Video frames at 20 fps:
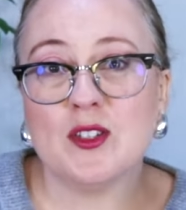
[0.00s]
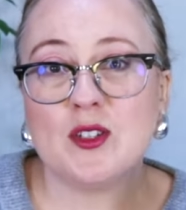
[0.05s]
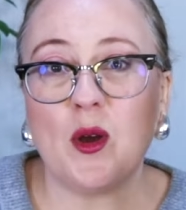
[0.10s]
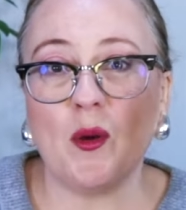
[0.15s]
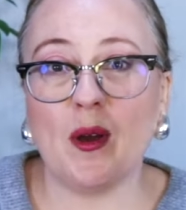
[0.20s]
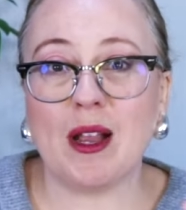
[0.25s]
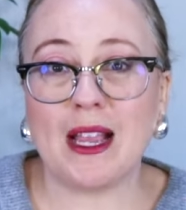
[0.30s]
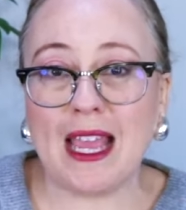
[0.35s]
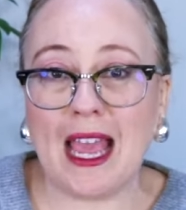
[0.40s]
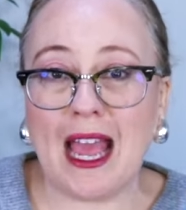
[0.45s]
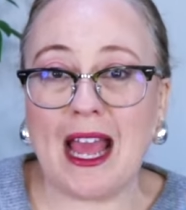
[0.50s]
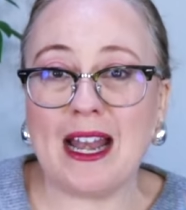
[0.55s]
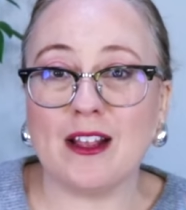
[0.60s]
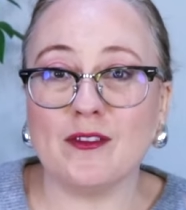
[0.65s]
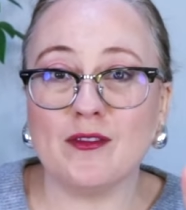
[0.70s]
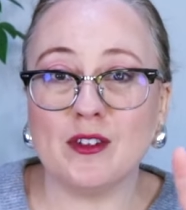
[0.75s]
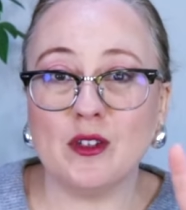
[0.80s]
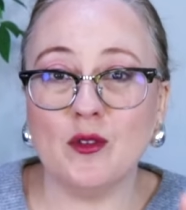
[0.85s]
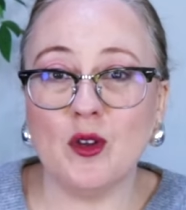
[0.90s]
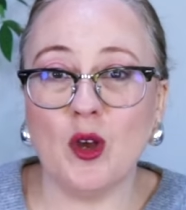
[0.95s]
So again,
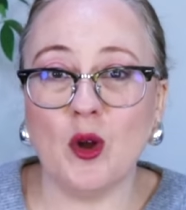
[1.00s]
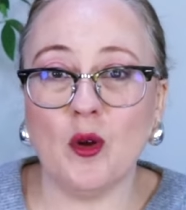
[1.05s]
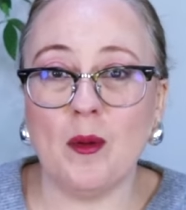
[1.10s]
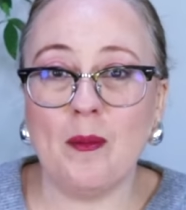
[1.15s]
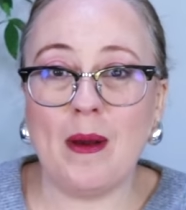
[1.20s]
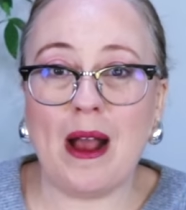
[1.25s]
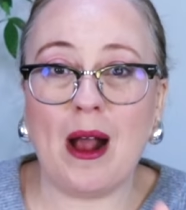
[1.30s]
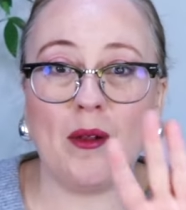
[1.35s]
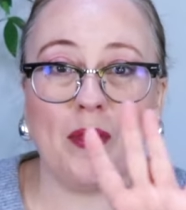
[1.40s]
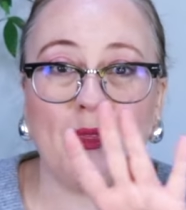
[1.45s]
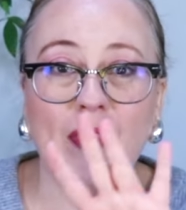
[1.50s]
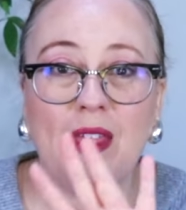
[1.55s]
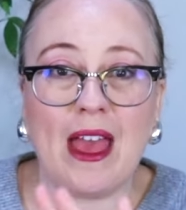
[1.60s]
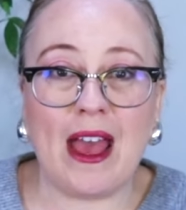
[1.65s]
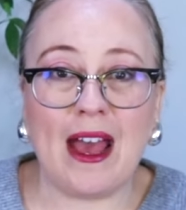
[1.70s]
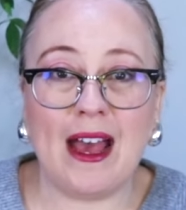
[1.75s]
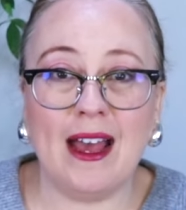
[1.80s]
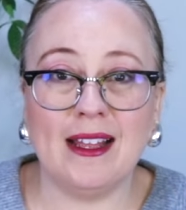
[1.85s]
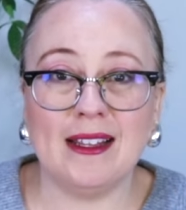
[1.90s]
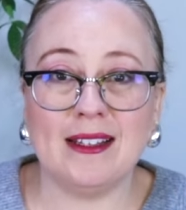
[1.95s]
if you know about
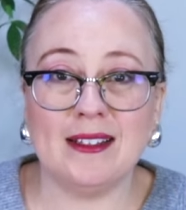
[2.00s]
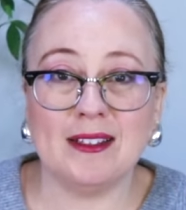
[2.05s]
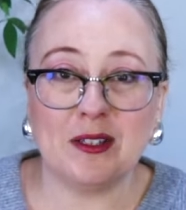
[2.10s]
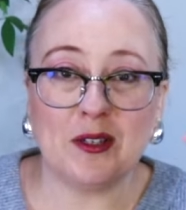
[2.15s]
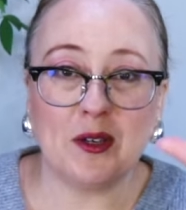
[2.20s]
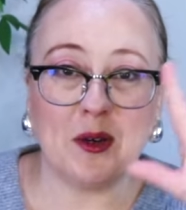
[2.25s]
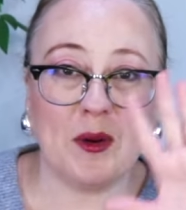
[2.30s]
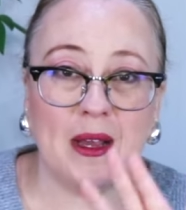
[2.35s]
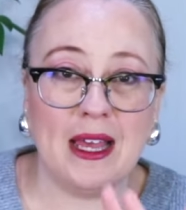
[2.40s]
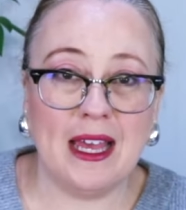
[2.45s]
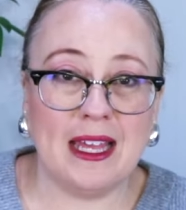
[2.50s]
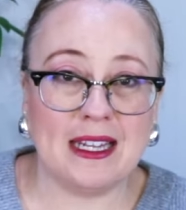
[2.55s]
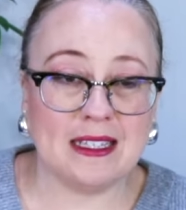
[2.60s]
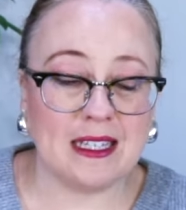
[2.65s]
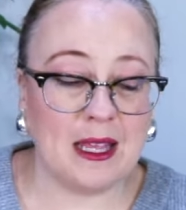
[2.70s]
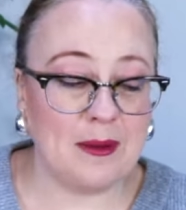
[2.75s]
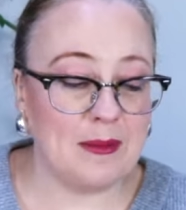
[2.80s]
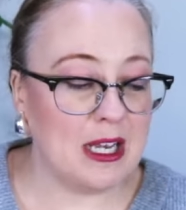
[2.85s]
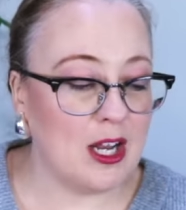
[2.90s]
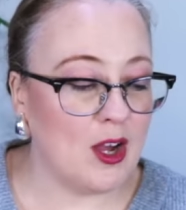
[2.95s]
that, go ahead and
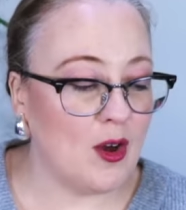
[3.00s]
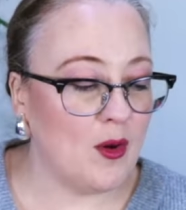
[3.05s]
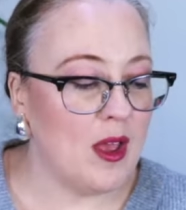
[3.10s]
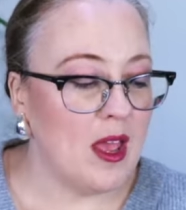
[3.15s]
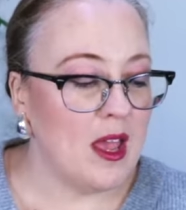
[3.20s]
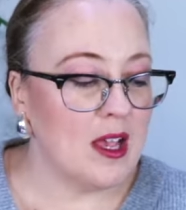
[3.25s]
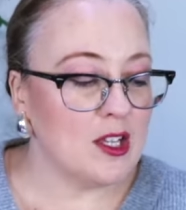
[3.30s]
let me know.